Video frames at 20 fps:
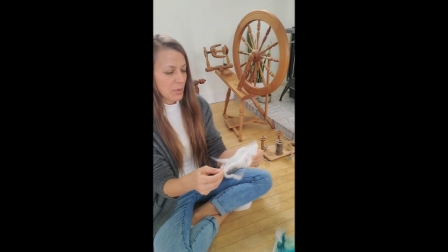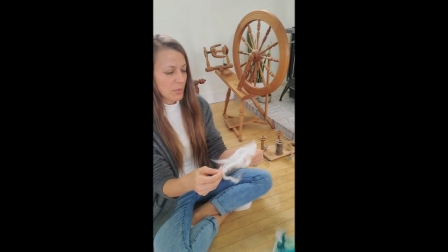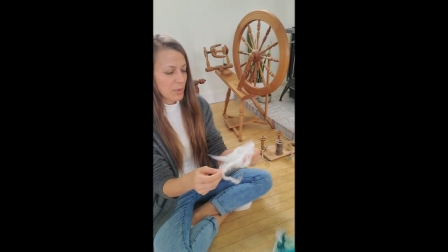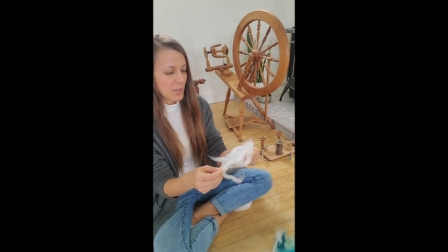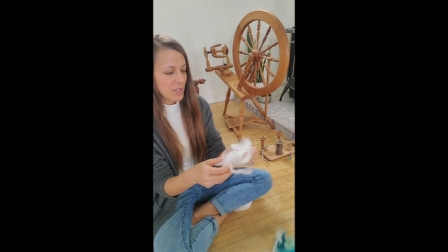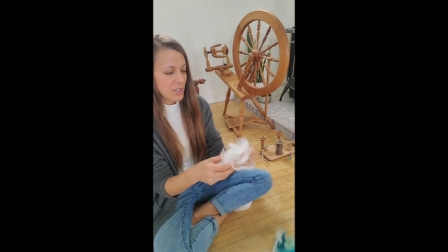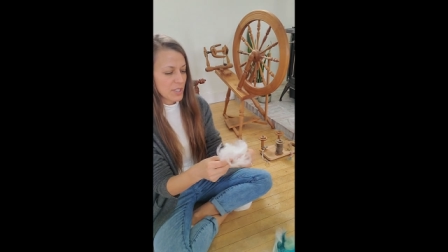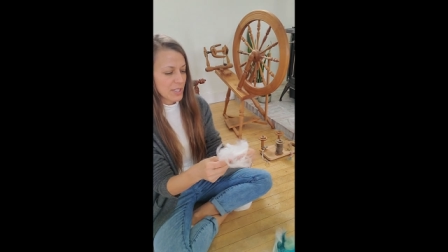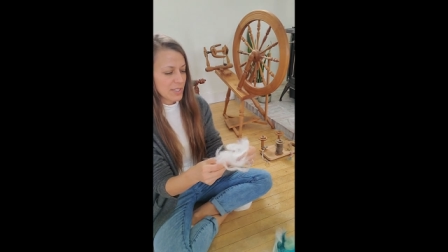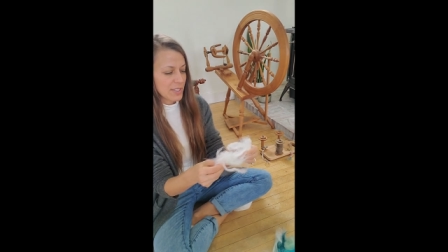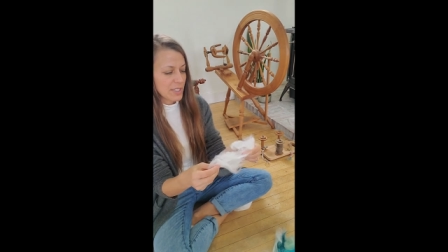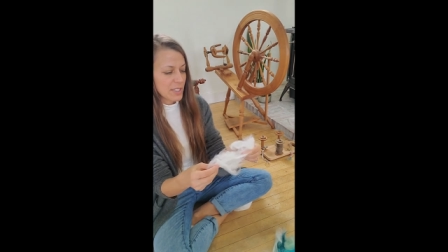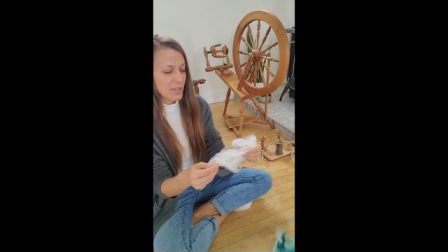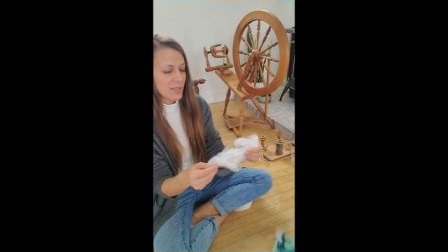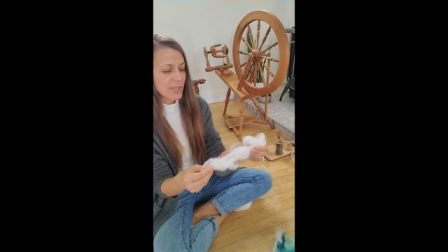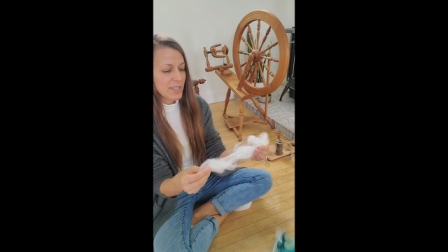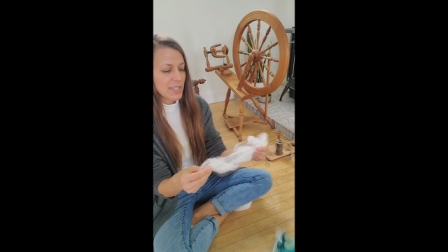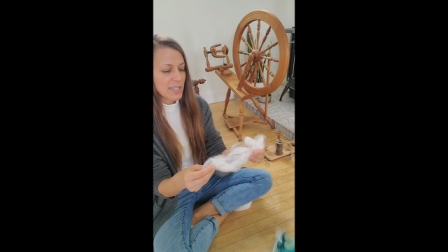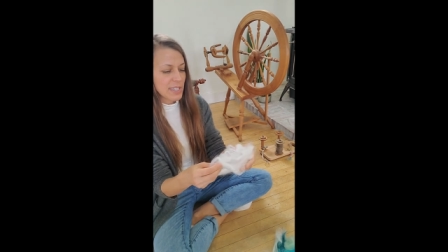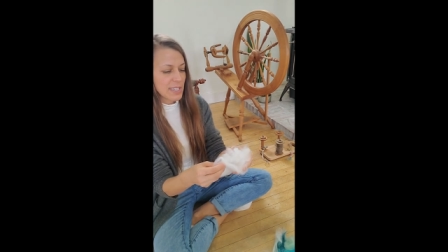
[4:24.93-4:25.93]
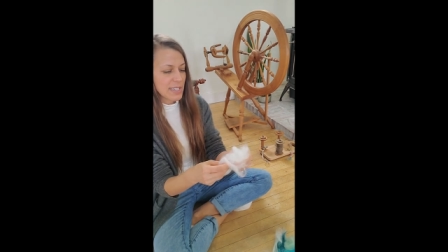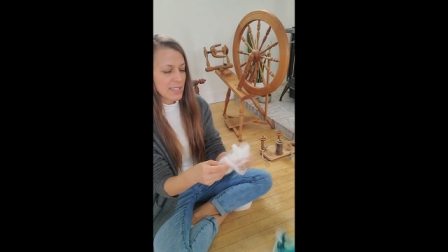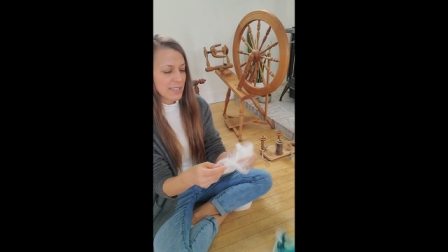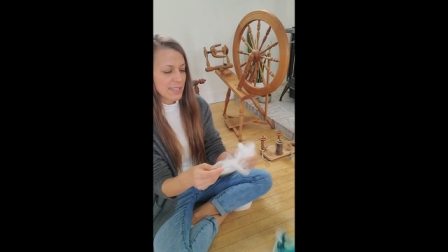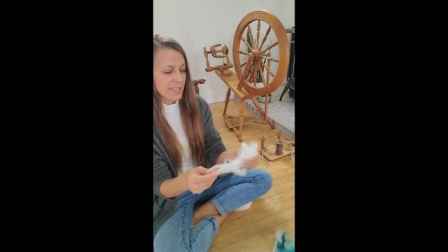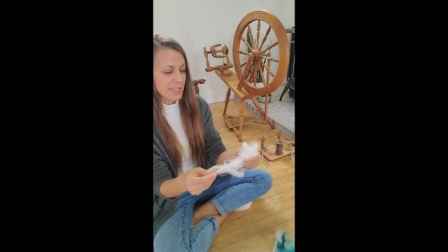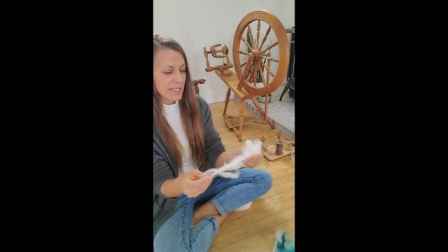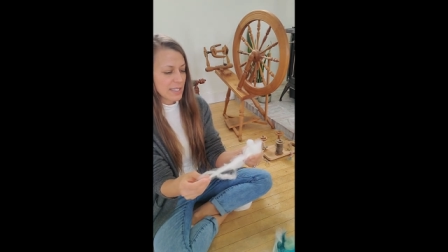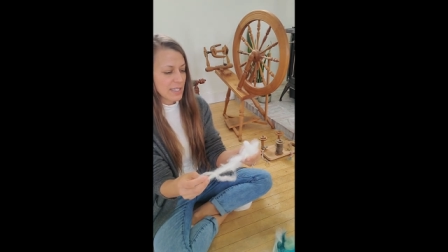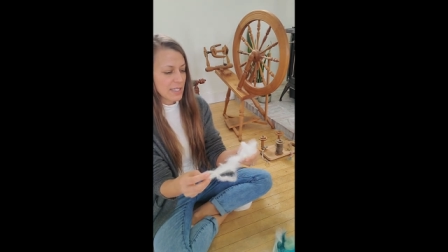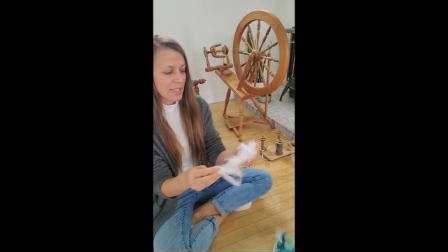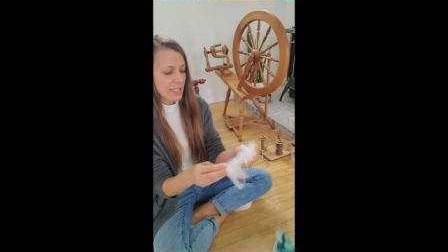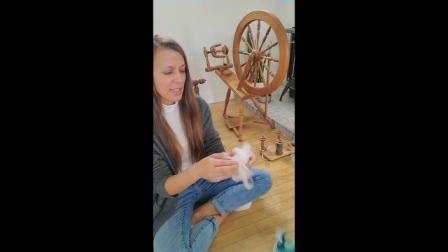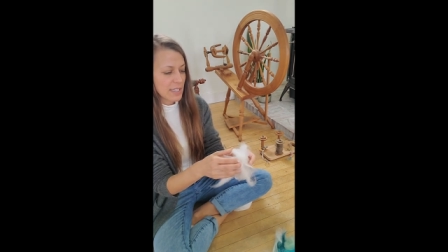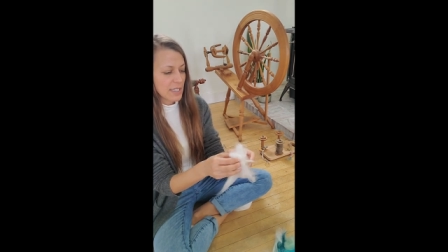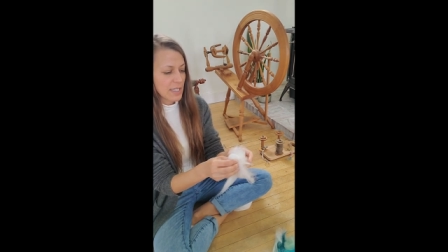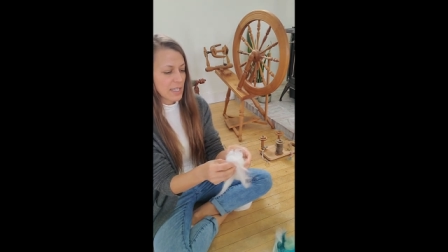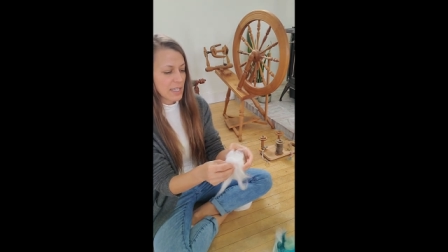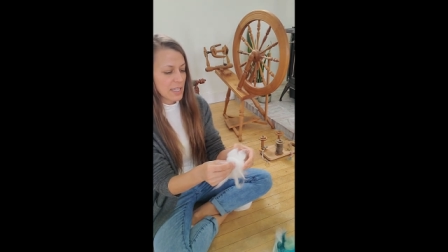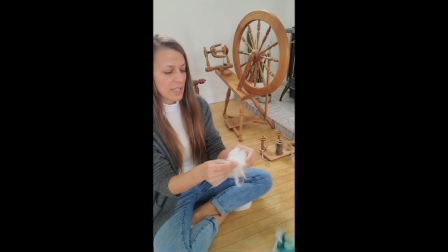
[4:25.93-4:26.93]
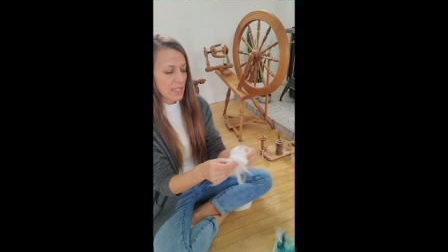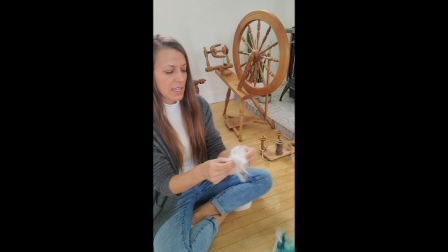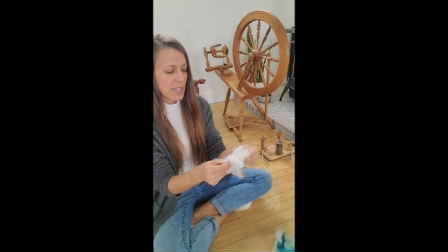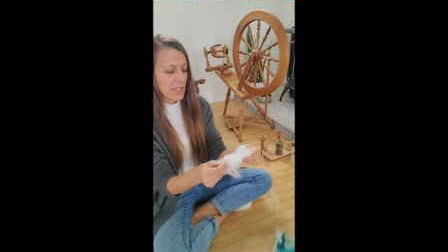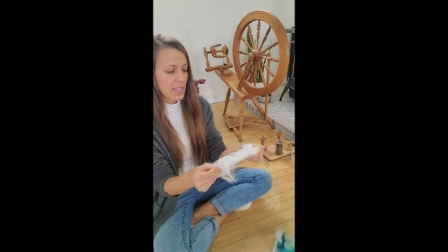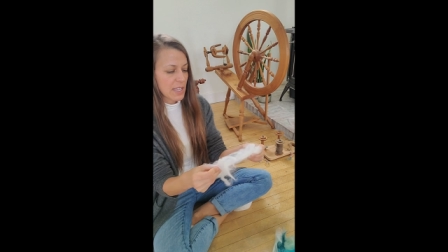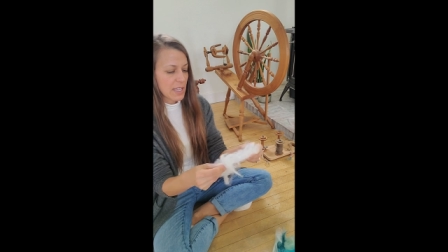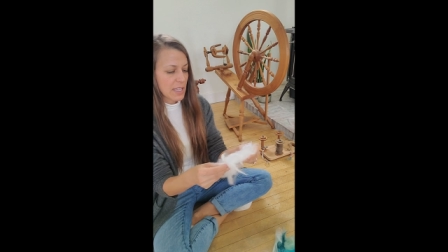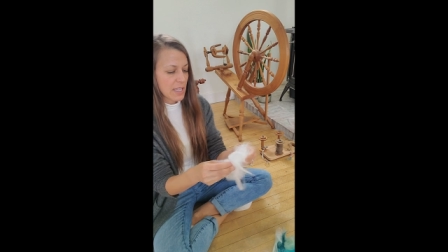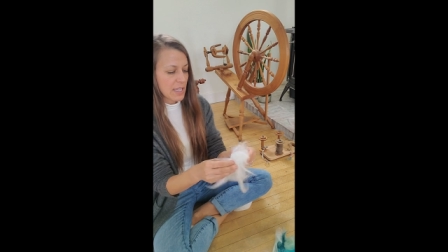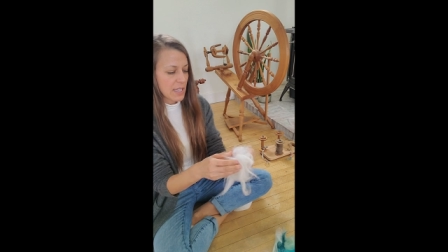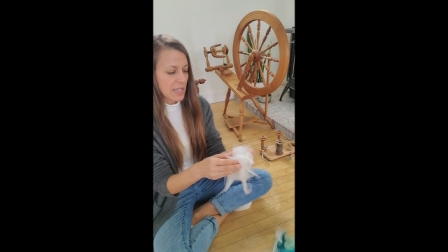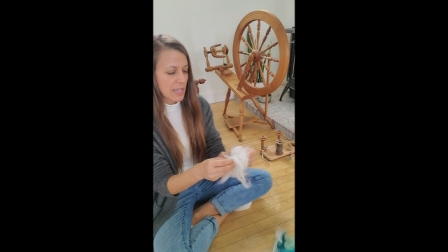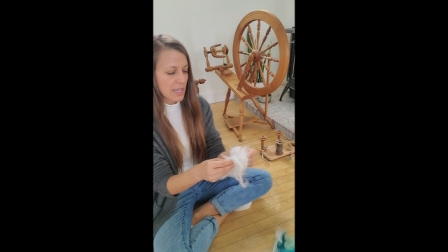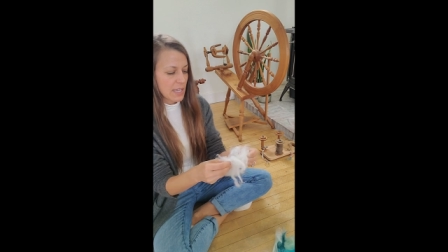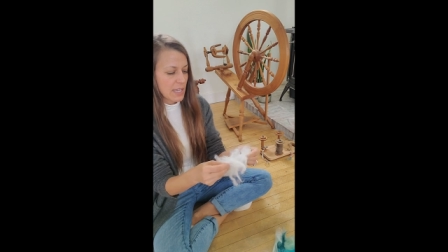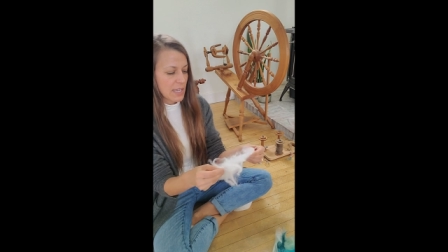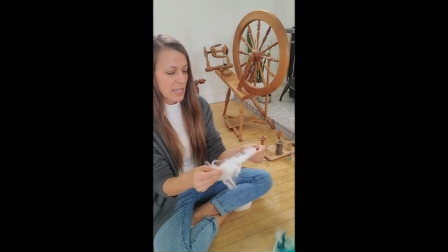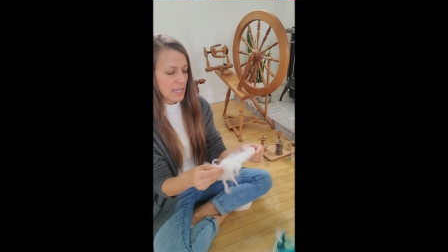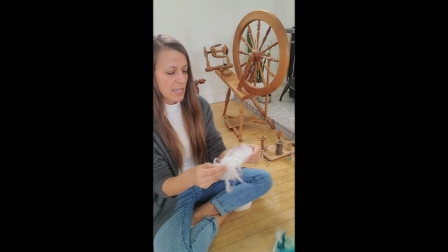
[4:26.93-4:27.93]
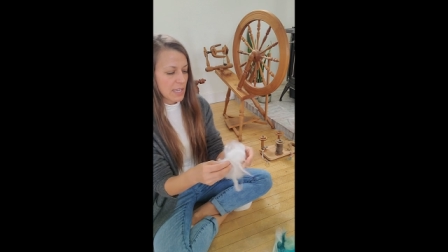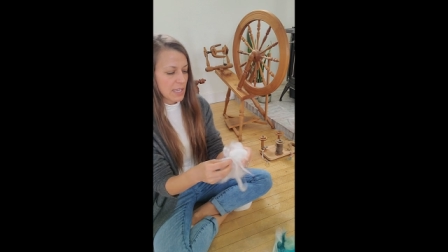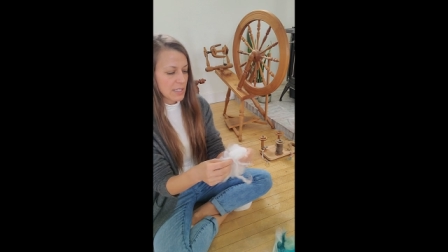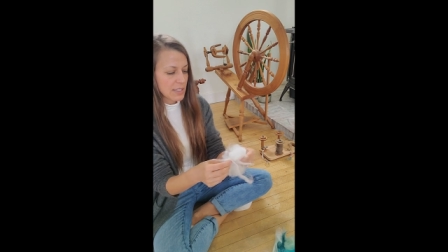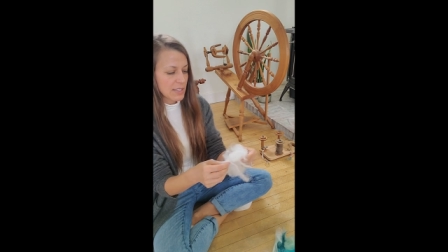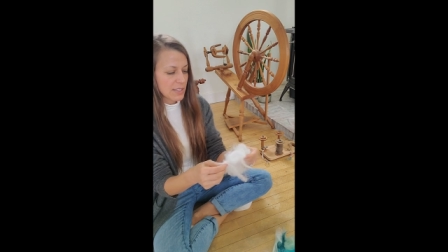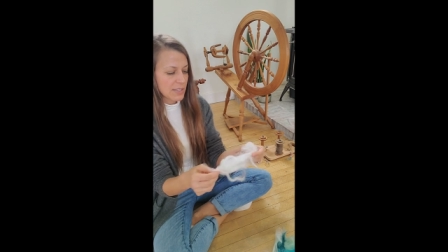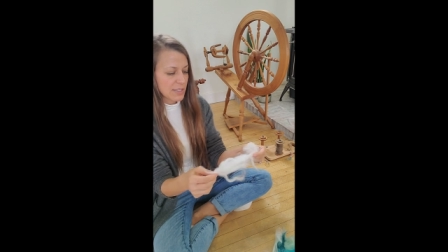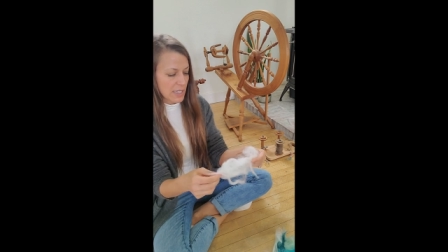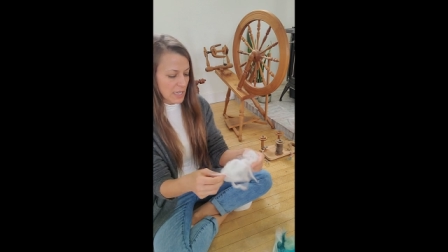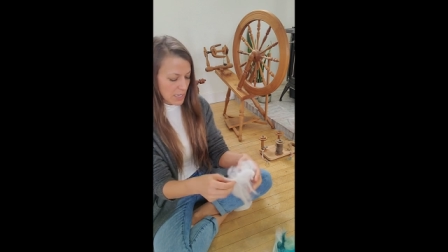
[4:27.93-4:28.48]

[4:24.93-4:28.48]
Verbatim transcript: we're just using this and just